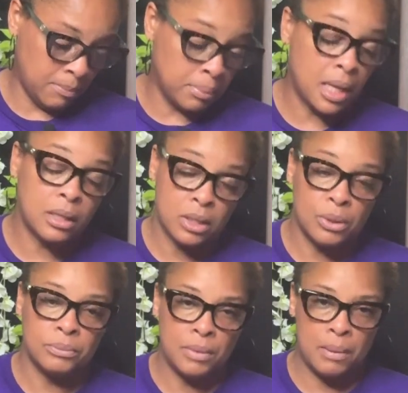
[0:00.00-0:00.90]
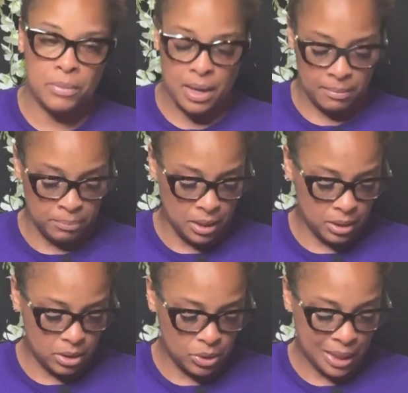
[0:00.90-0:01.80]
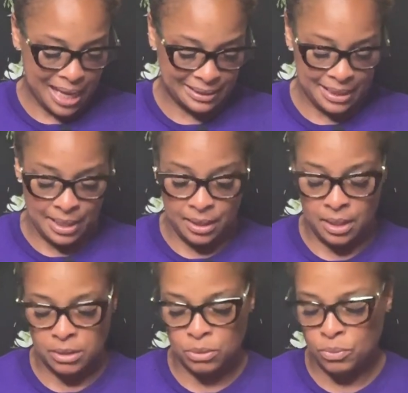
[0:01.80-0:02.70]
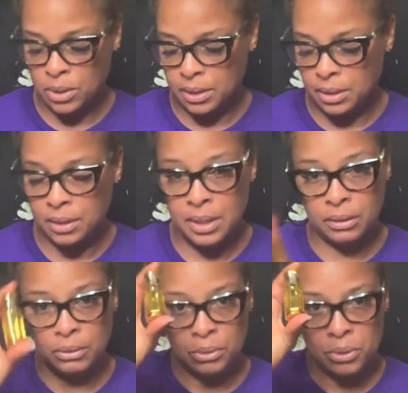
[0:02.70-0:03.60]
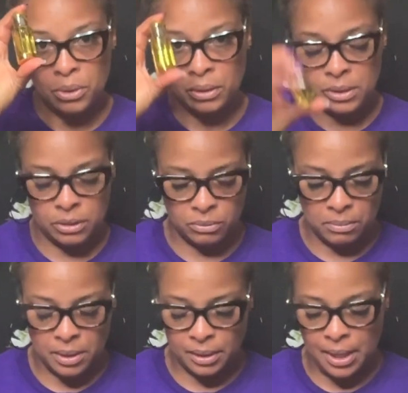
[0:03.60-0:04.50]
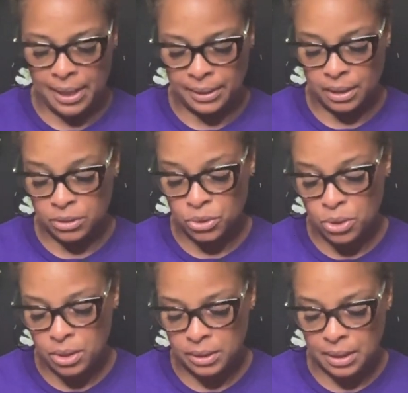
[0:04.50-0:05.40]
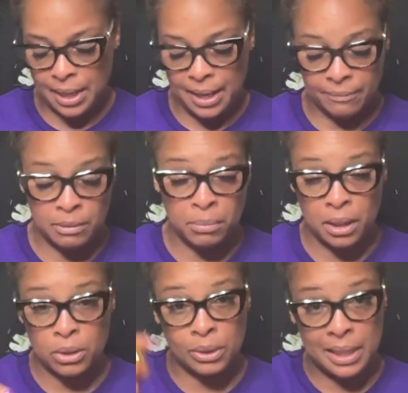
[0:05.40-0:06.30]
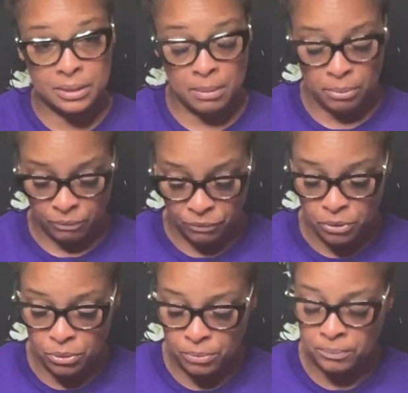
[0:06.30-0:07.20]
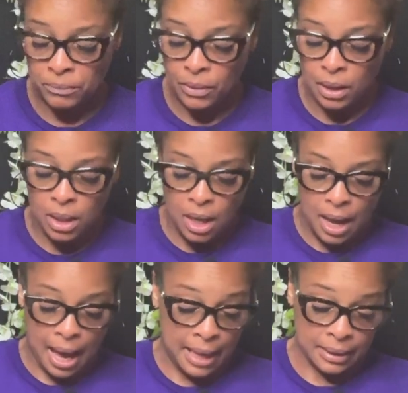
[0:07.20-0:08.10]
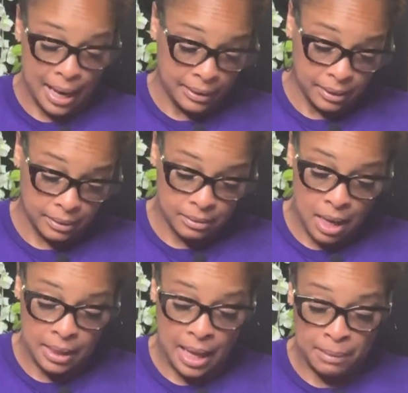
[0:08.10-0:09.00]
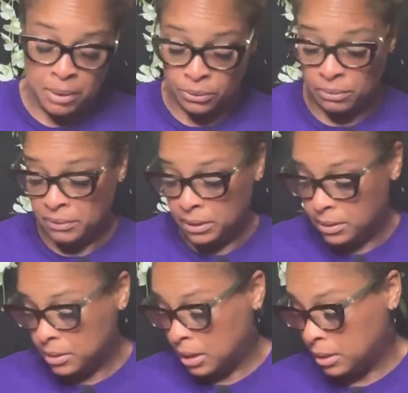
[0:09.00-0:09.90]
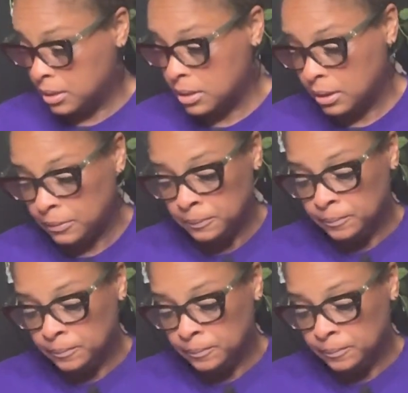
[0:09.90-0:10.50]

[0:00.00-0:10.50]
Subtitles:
Blanco. I'm right. Blanco Latte is what that little oil is from Heckiata Tar, and then they have the Blanco Latte perfume. I like it. I like both of these, honestly.